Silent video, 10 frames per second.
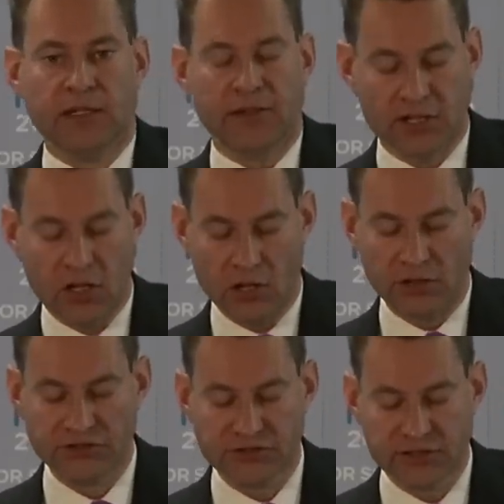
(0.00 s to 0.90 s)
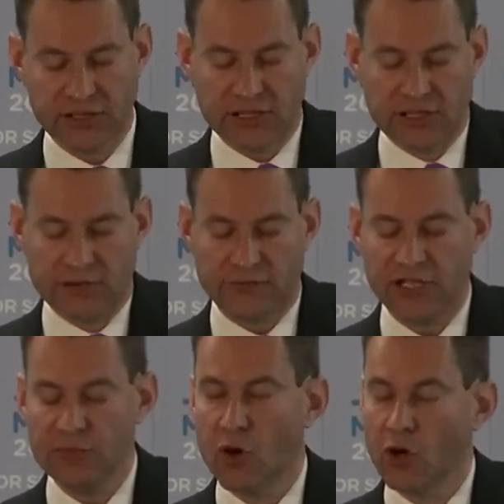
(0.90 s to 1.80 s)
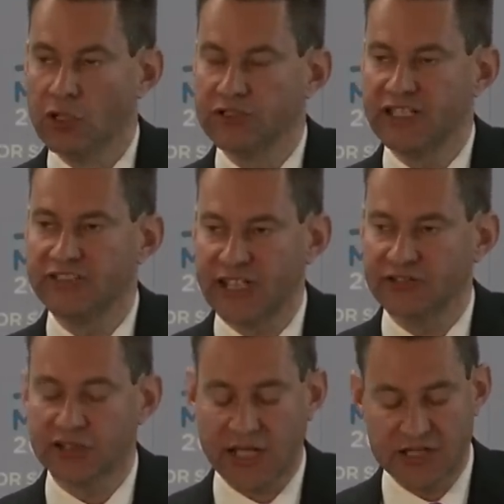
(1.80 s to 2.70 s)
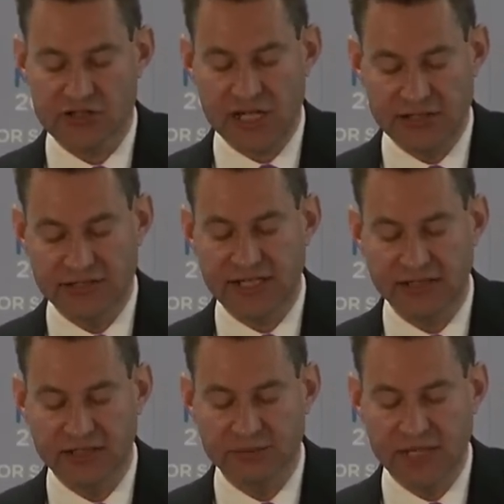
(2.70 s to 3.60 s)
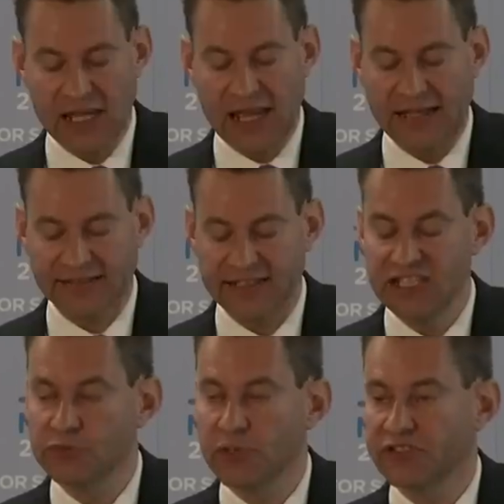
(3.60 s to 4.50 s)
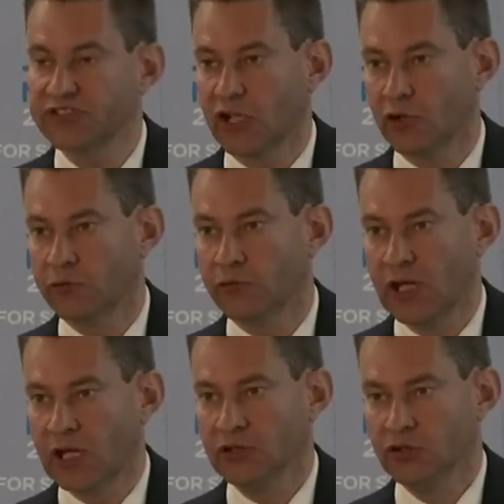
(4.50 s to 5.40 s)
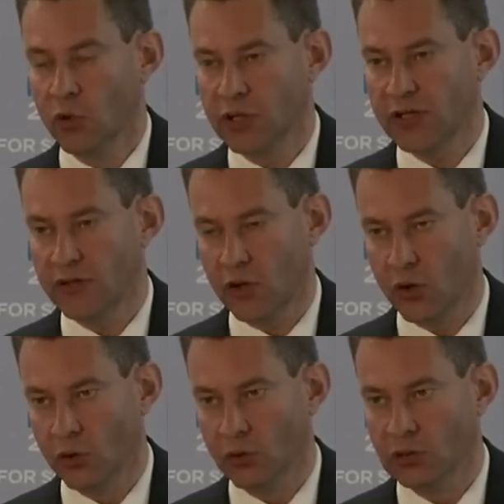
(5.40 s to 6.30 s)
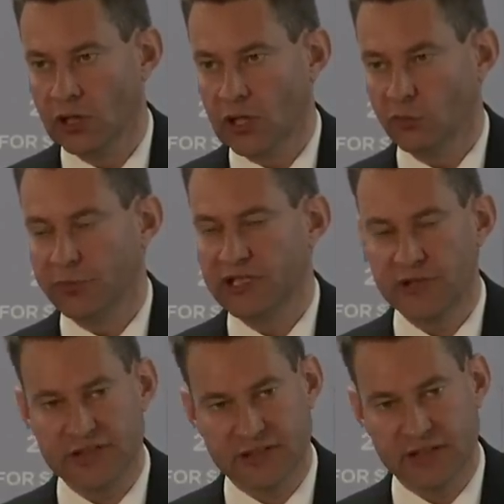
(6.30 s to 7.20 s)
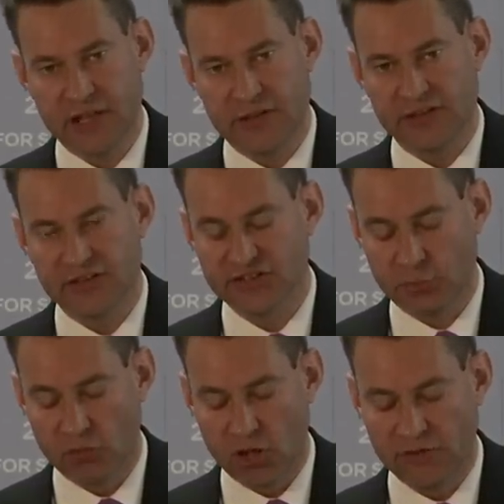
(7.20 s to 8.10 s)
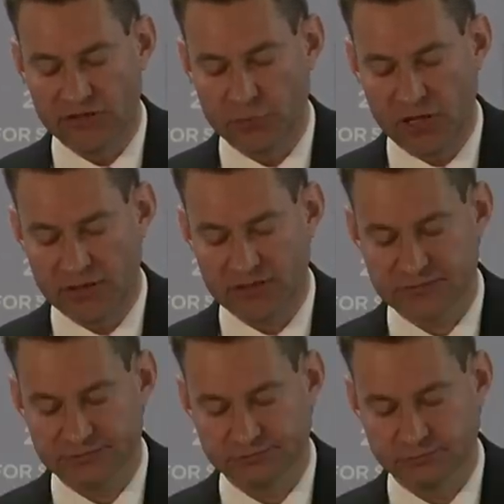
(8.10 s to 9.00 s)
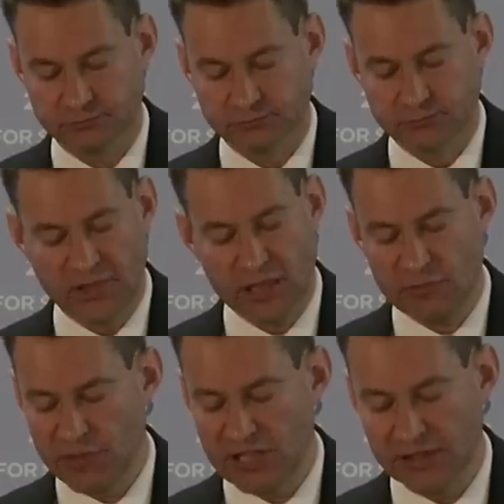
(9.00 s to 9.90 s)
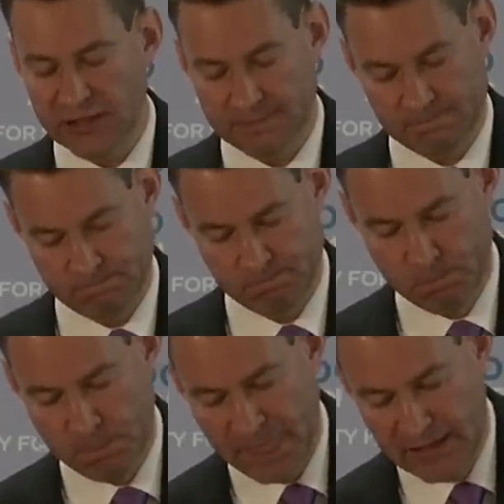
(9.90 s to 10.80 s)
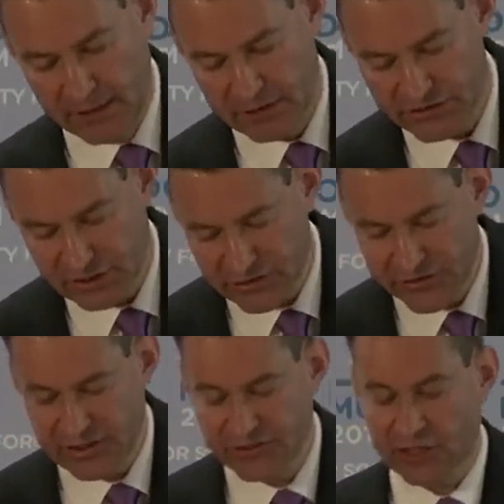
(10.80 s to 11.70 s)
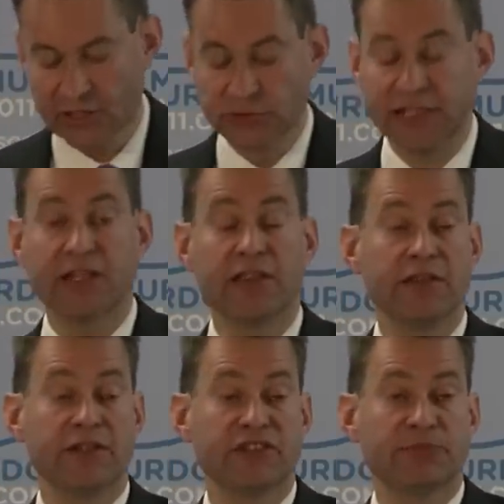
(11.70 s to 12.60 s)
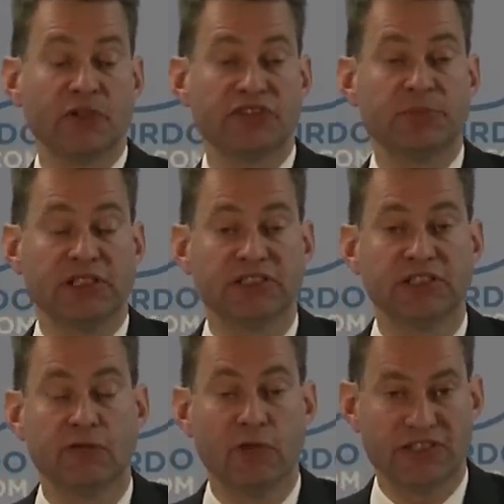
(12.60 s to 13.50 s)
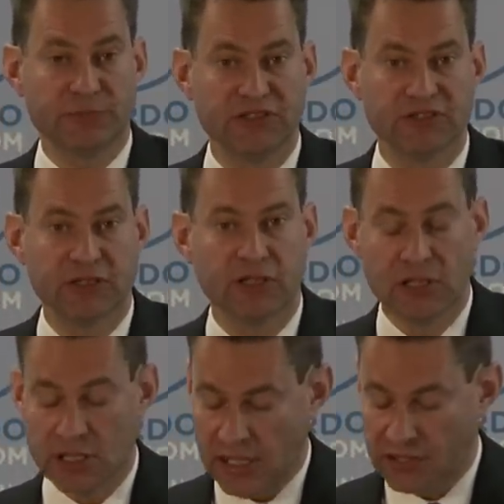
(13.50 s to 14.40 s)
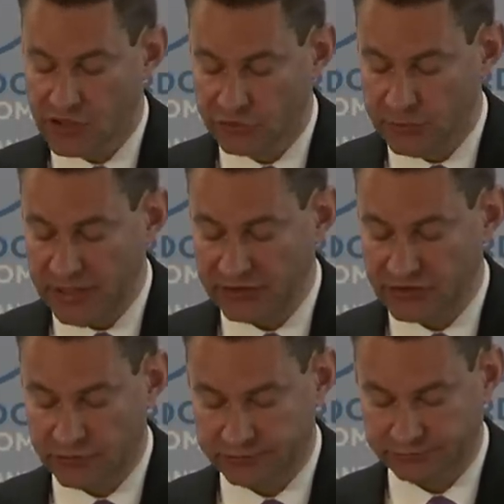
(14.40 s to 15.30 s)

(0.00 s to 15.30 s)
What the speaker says: that calls for a more decentralised United Kingdom at ease with itself, knowing that the whole will be greater than the sum of its parts. Let me be clear. There are certain things that are rightly the responsibility of Westminster and should remain so.